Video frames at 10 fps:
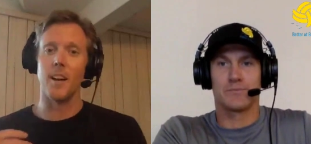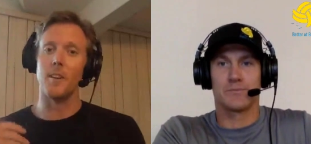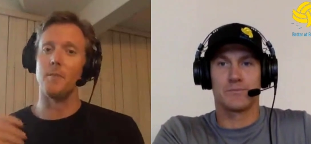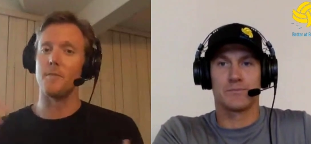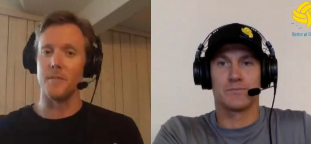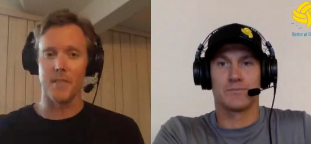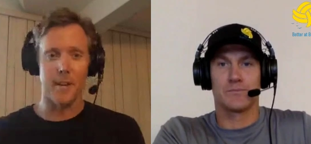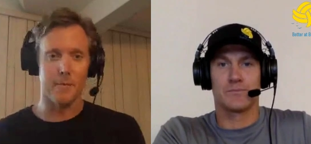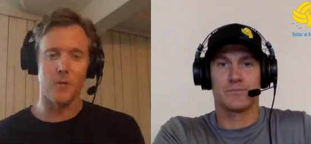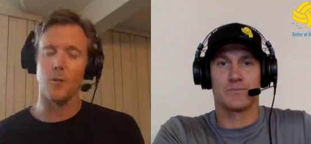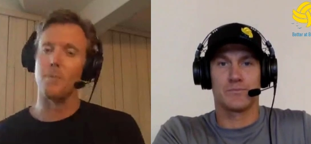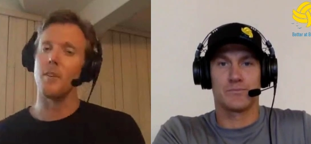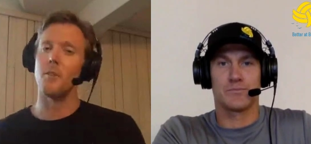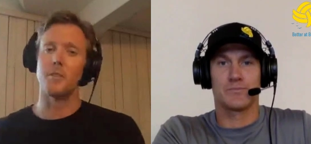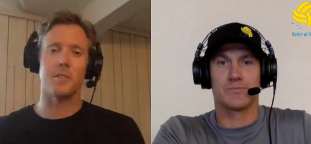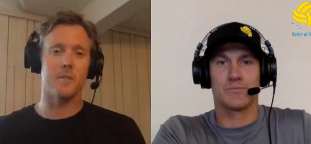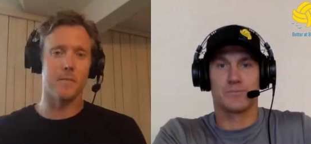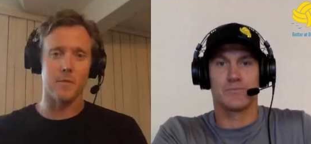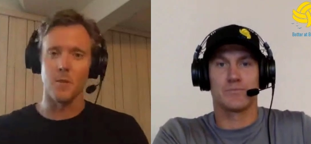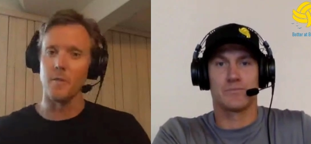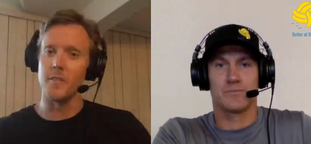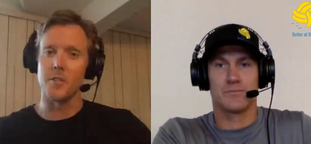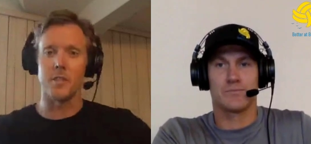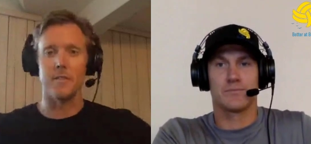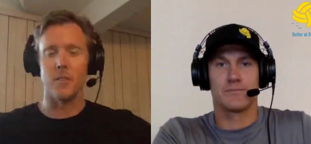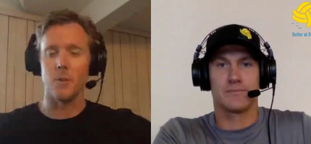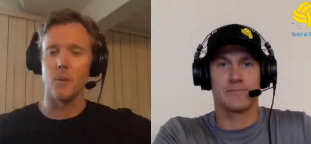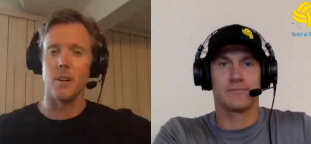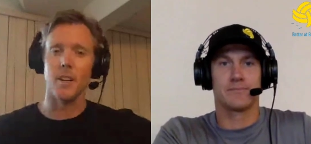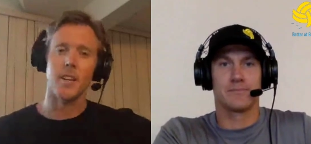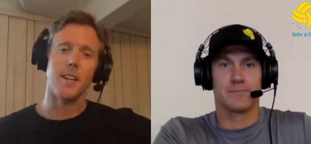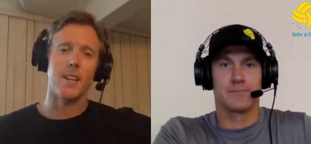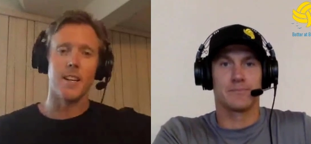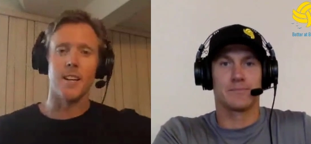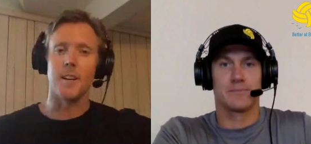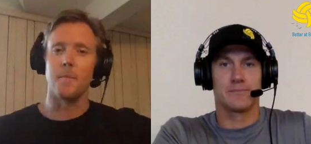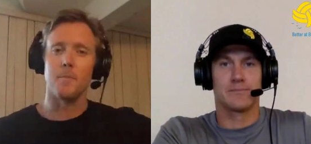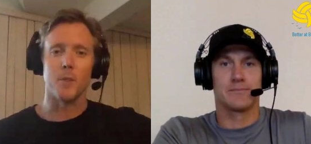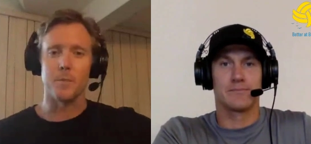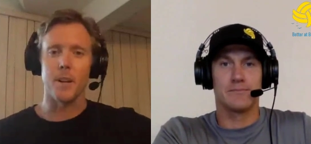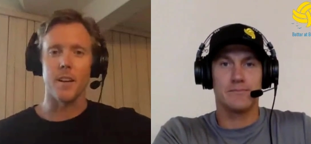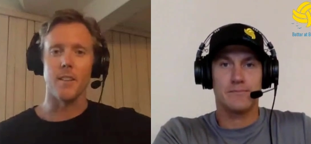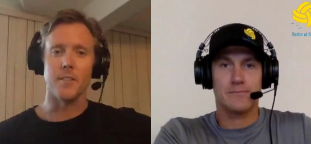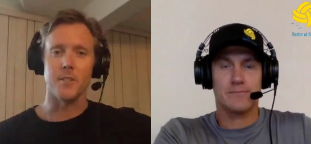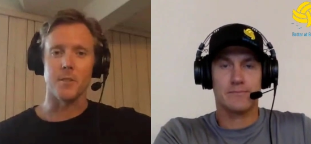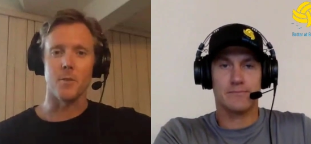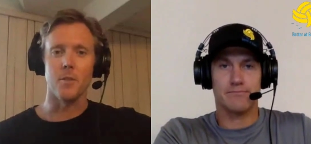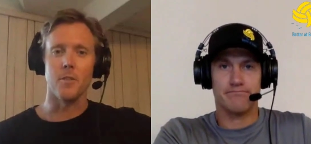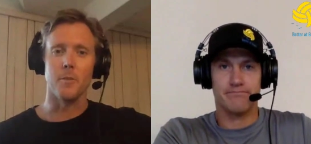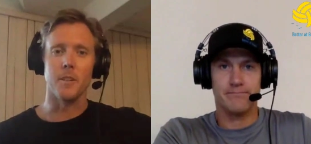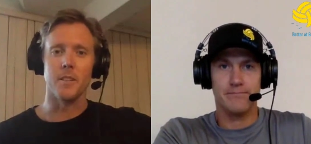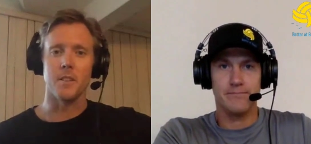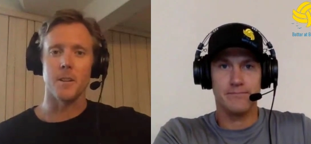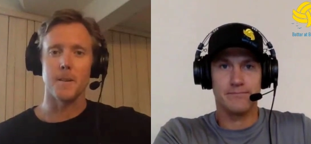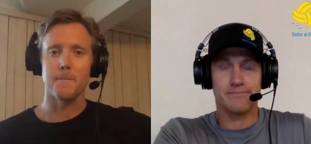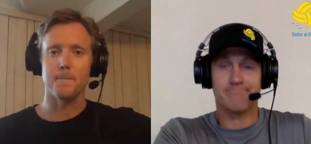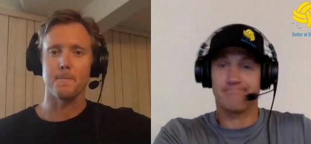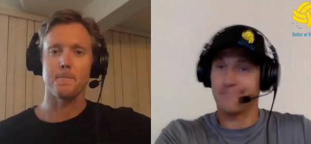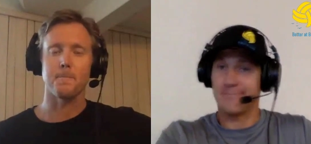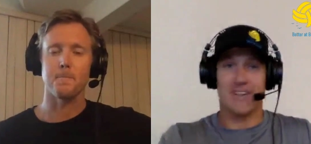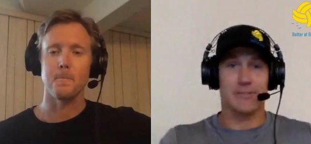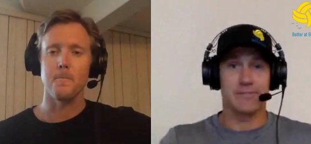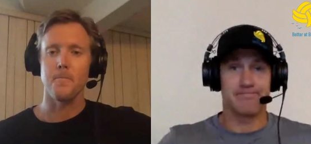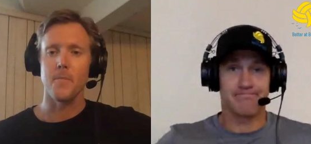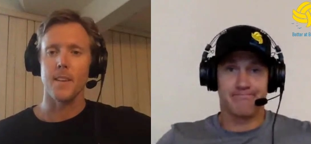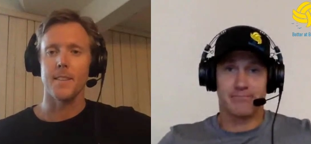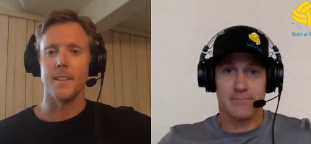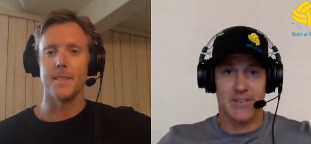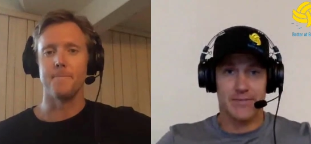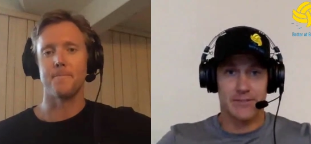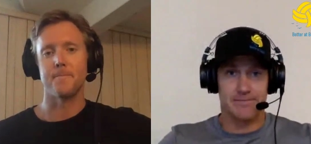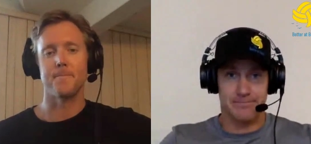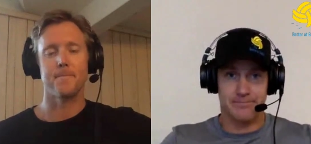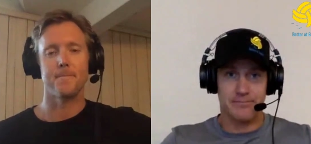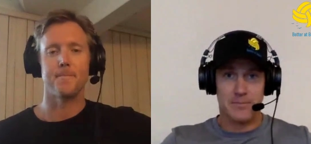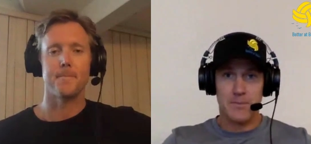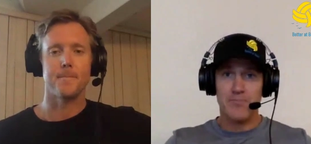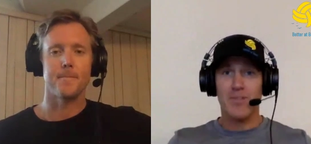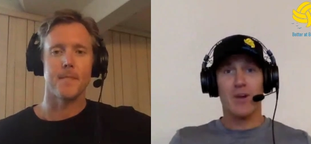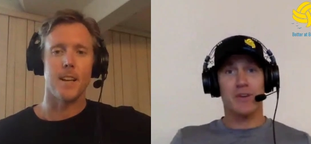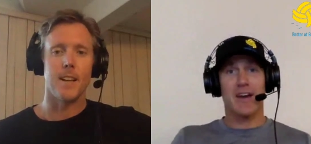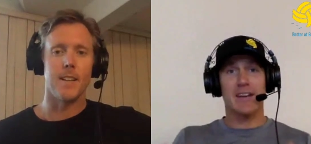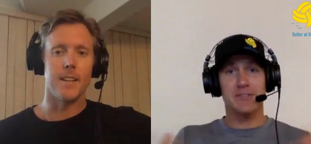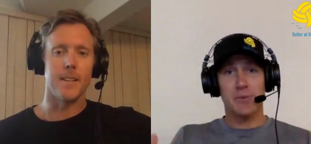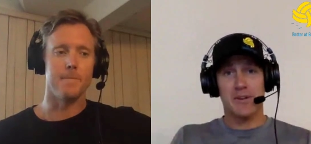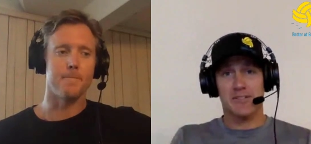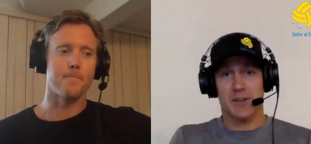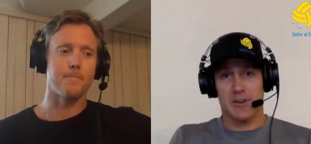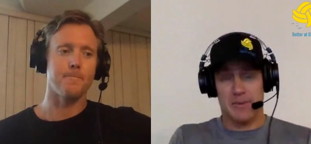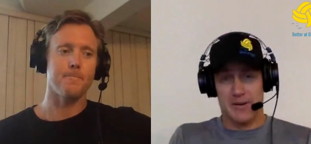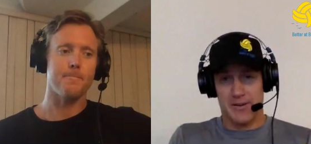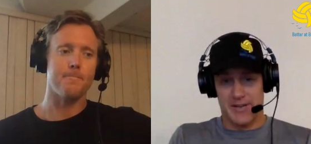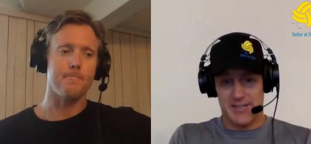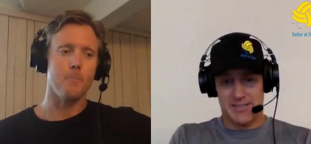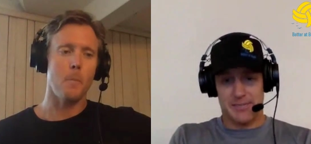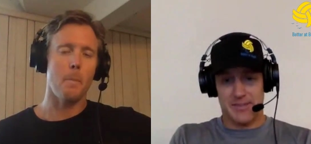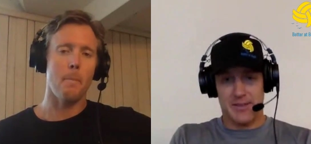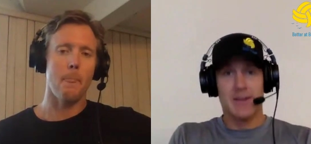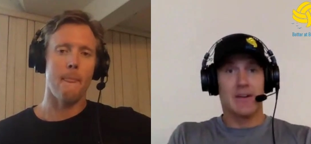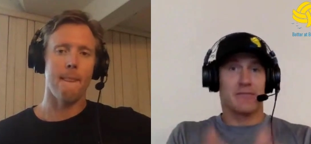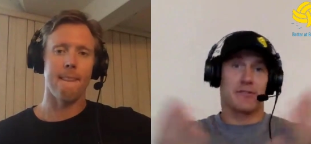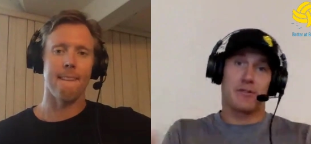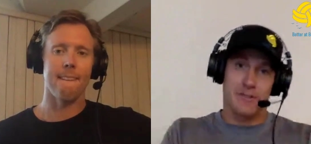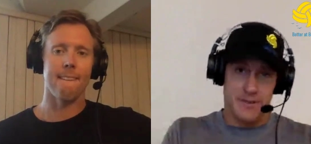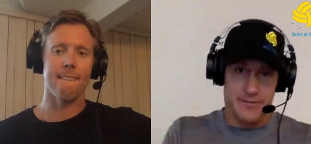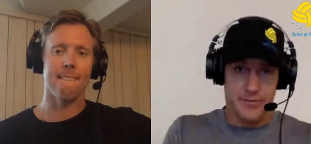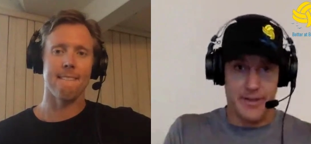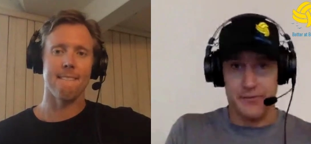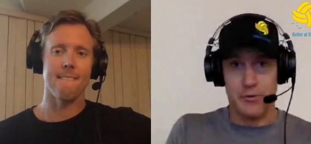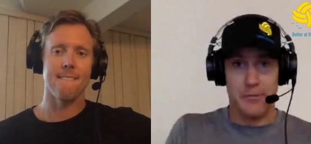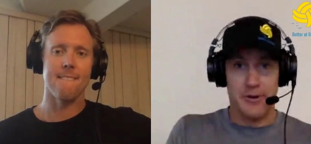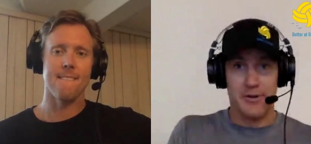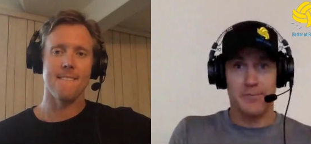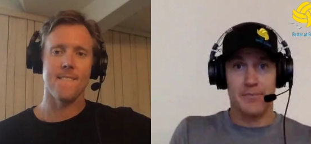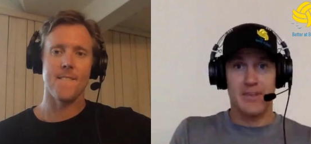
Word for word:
Speaker 1: have that full approach, full vision of the court, which probably lets you score a little bit easier.
Speaker 2: Definitely. Yeah. Definitely. Okay. I do want to talk about something for all the former